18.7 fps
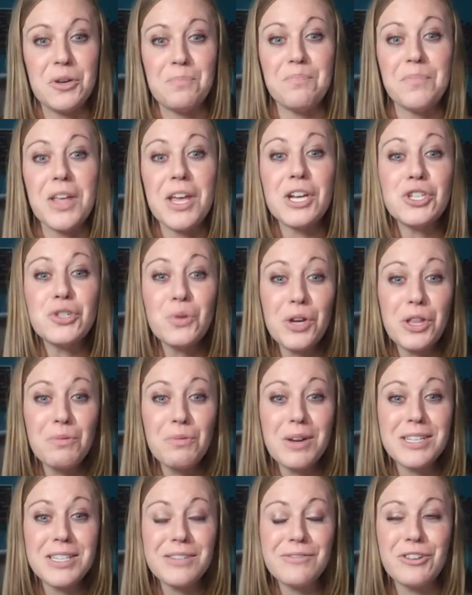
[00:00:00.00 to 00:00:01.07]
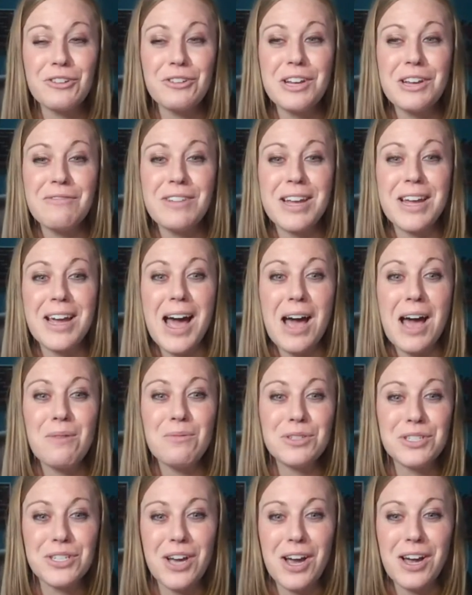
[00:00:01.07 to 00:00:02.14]
So enjoy the rest of your evening. I
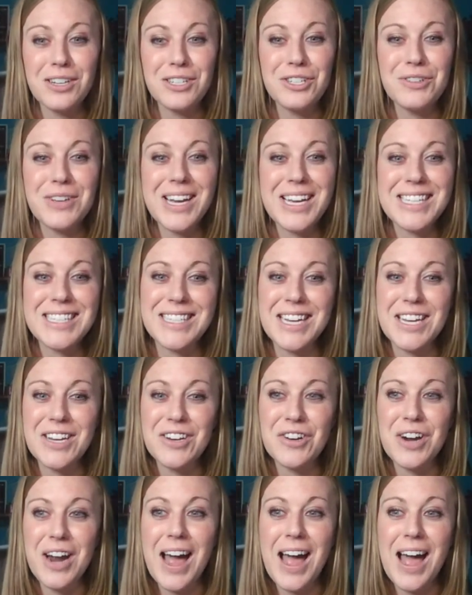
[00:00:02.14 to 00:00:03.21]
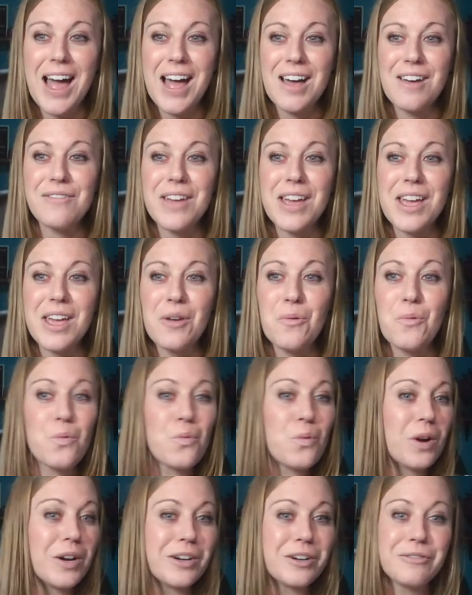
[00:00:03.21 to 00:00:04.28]
will talk to you guys later. Have a
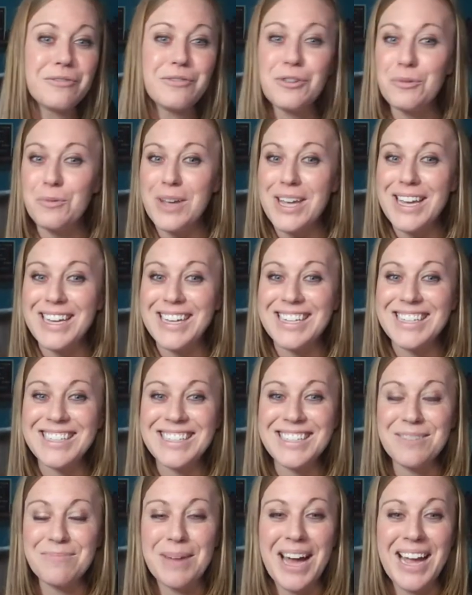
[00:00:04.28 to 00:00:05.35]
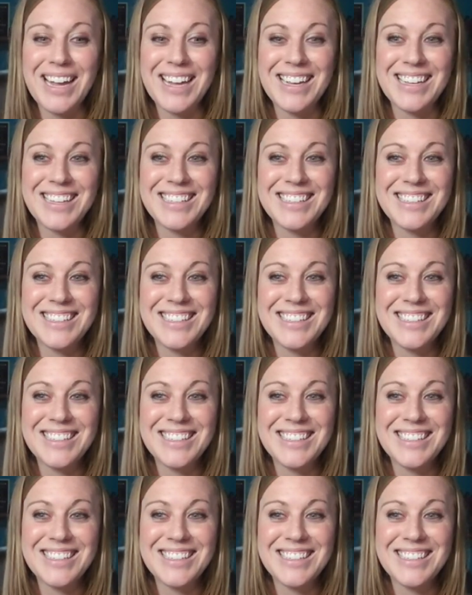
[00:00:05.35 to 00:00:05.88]
wonderful week. Bye.